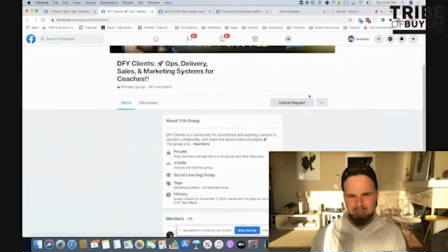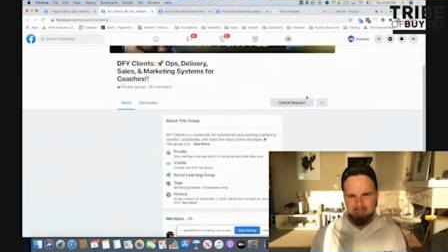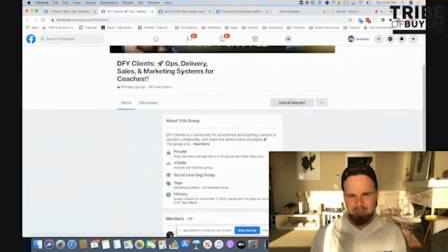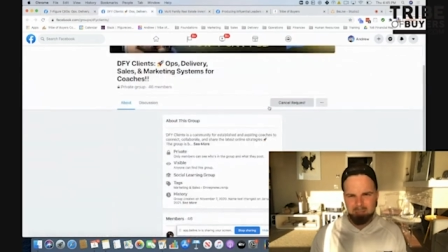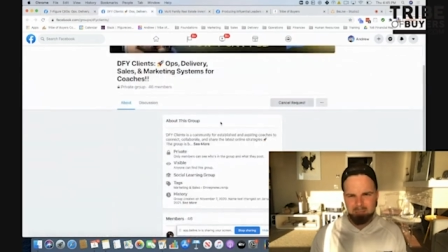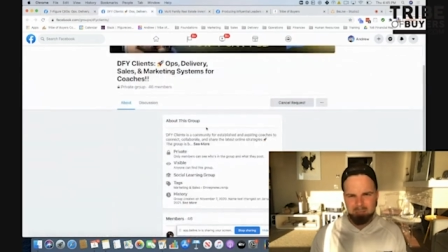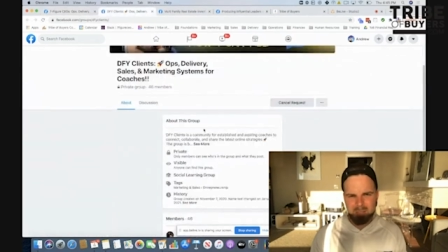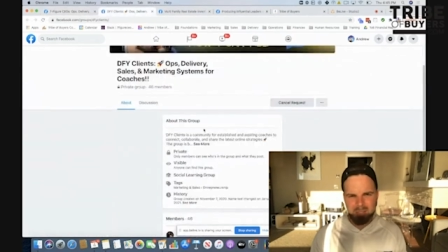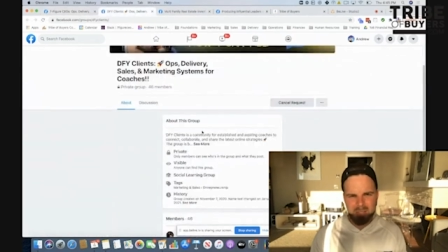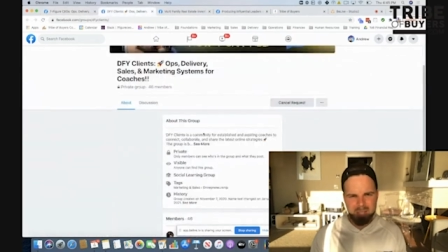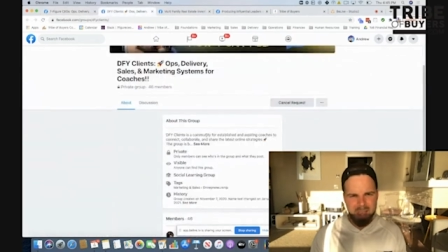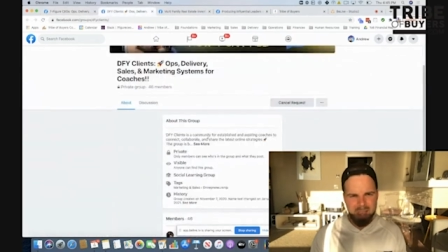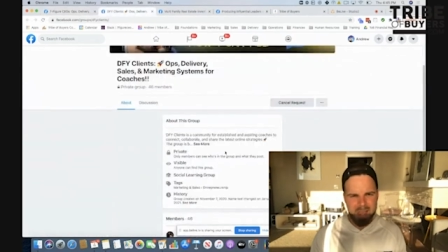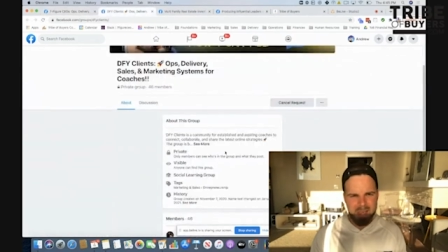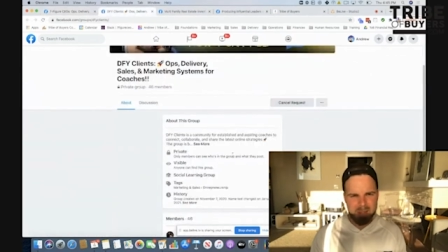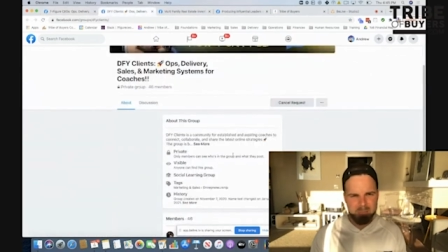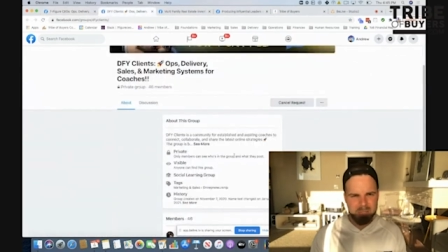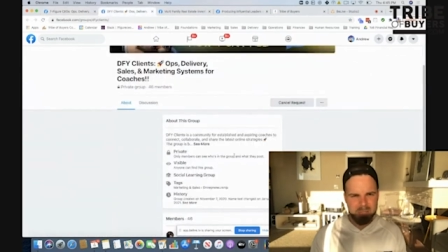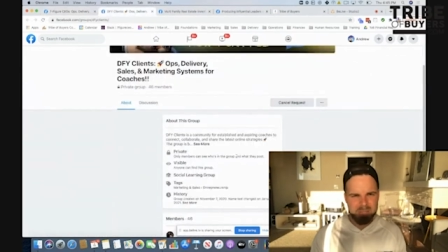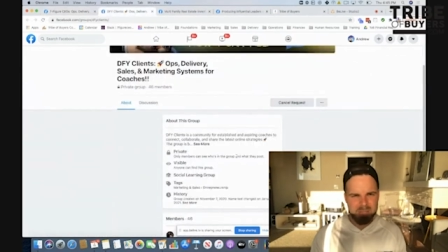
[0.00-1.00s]
If you can
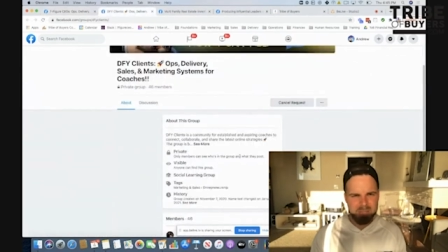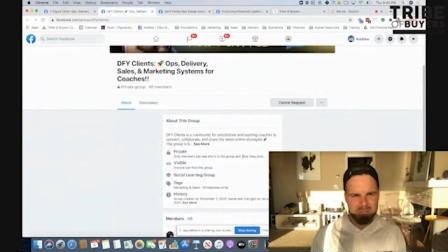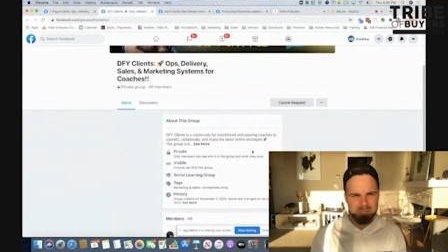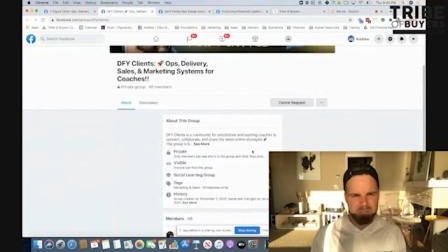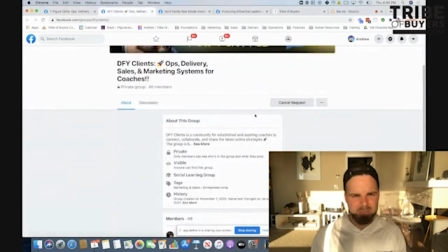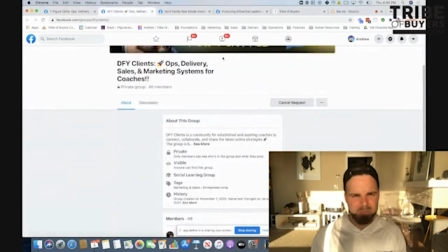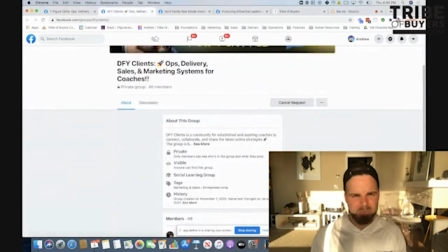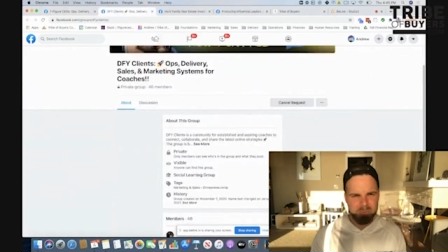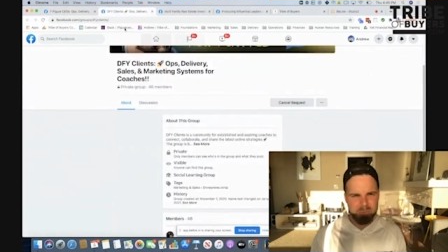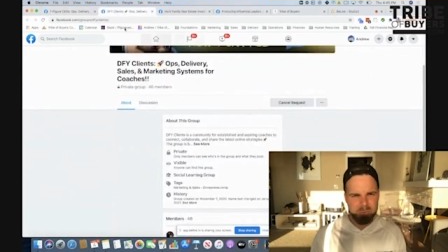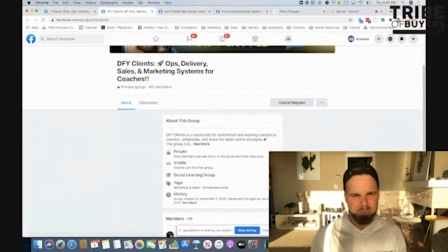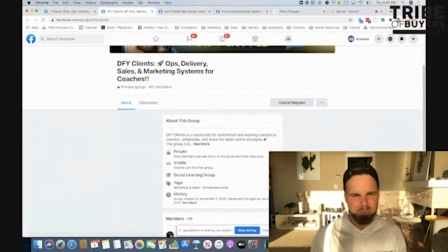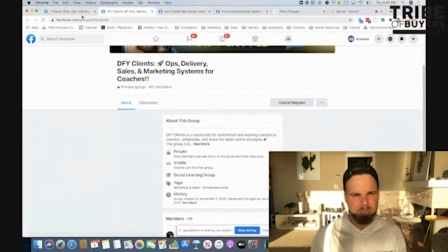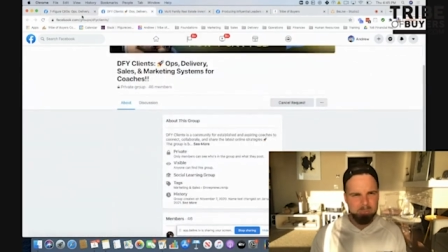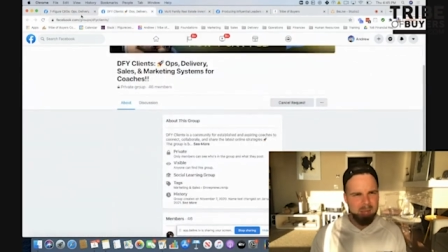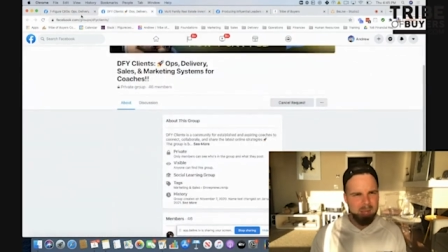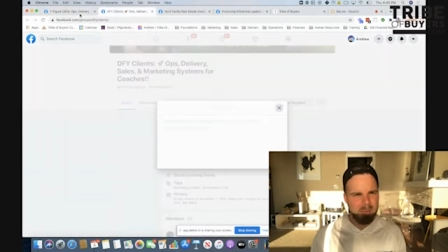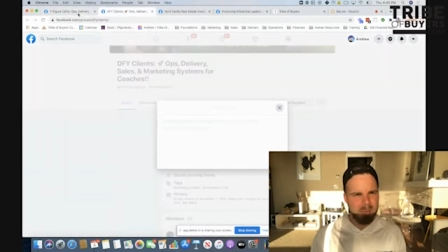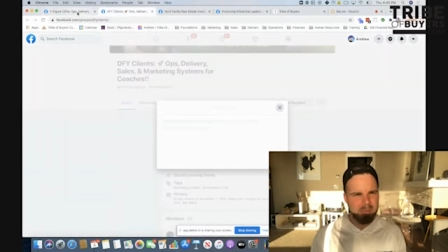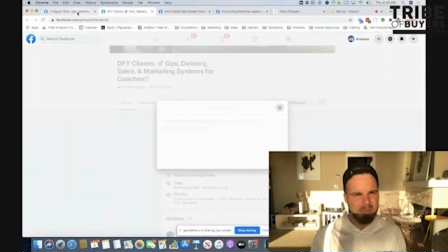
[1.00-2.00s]
add me to your group,
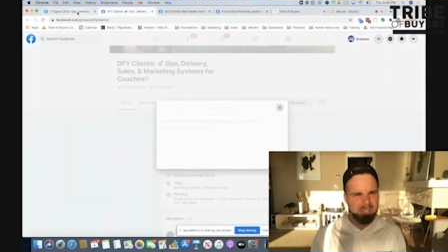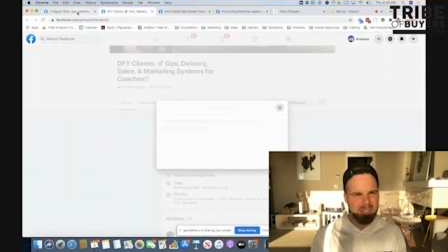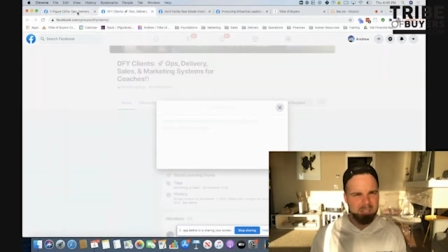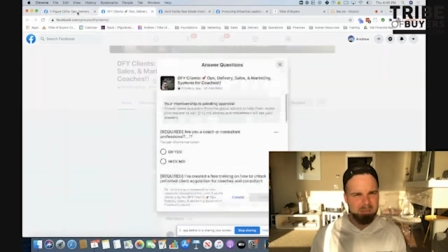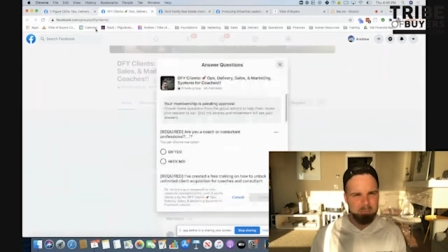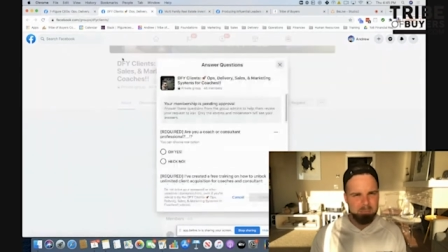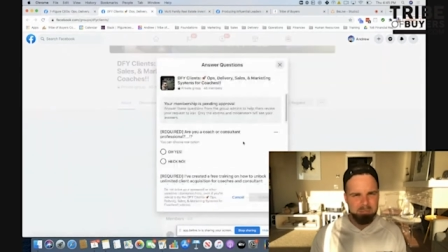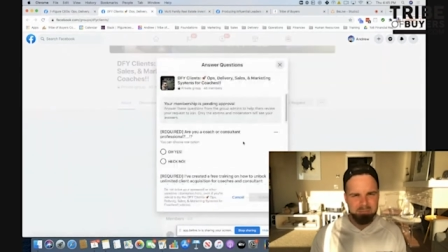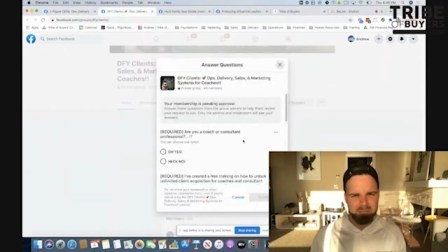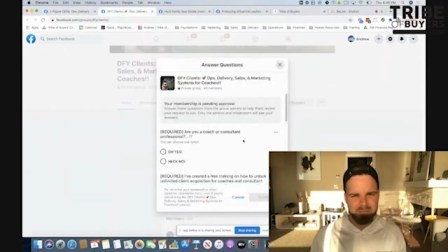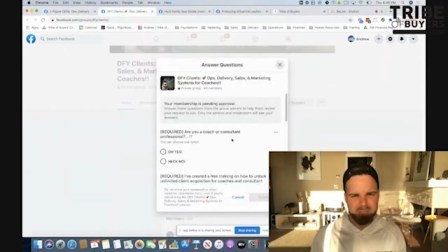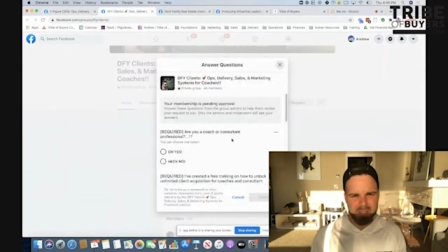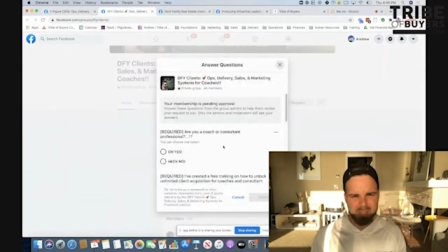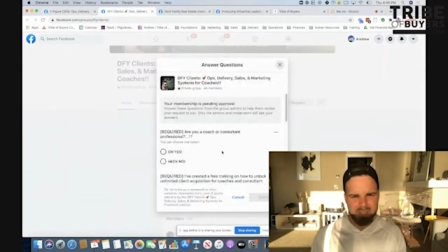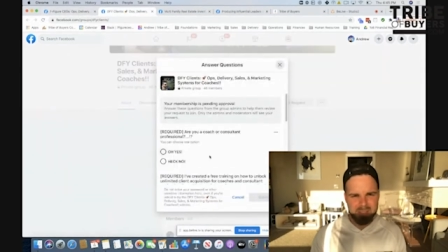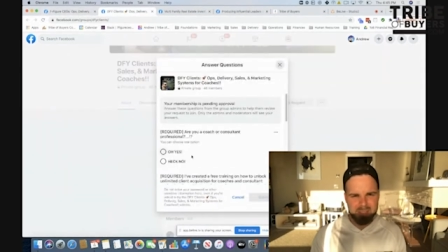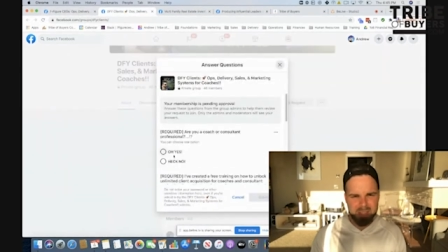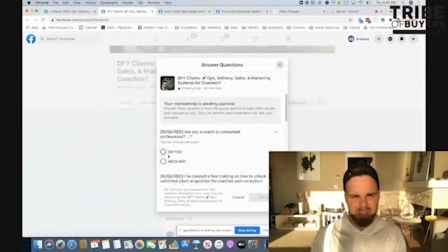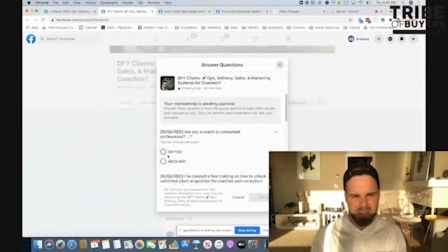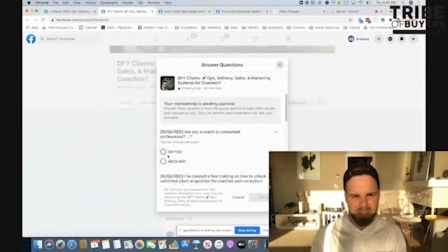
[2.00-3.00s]
Bobby, that would be
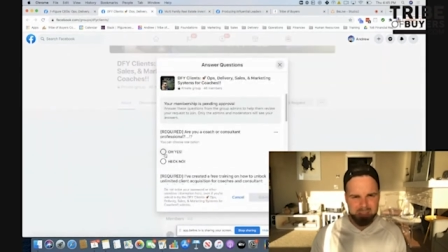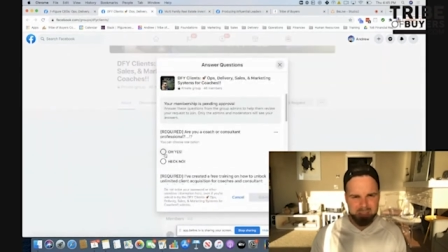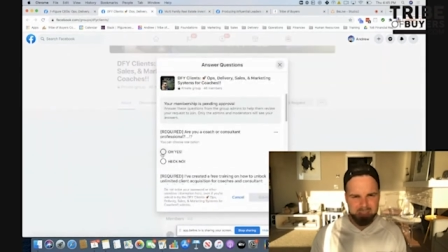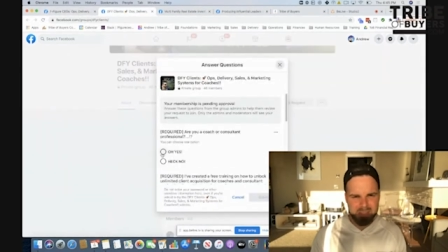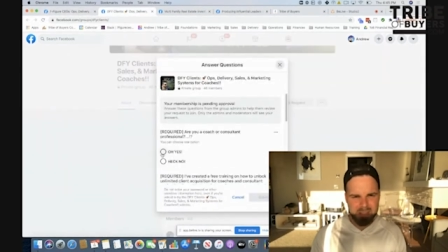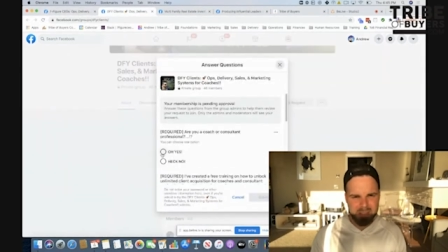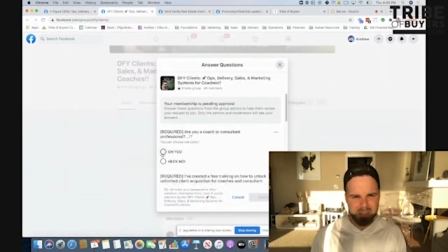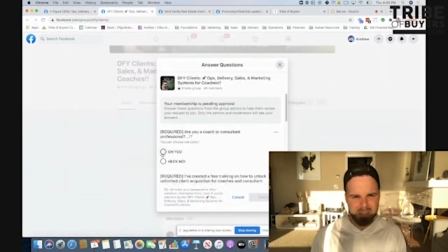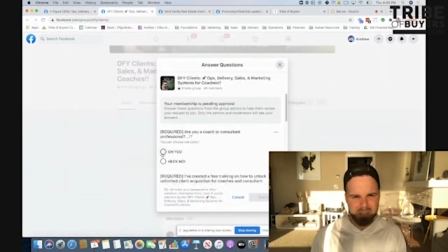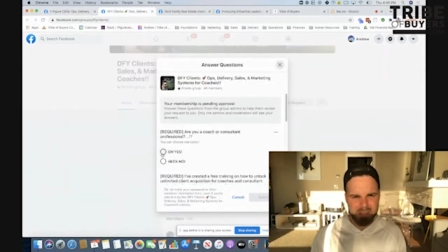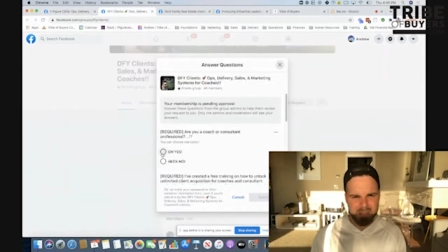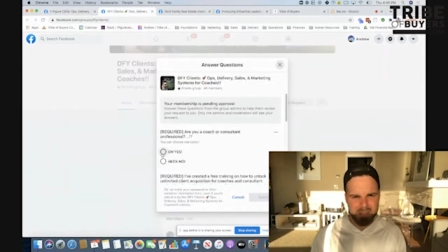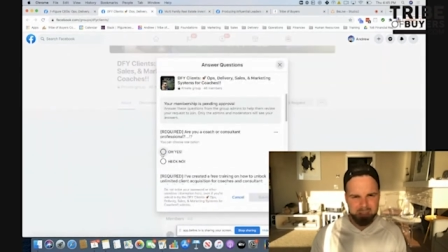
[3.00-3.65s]
fantastic.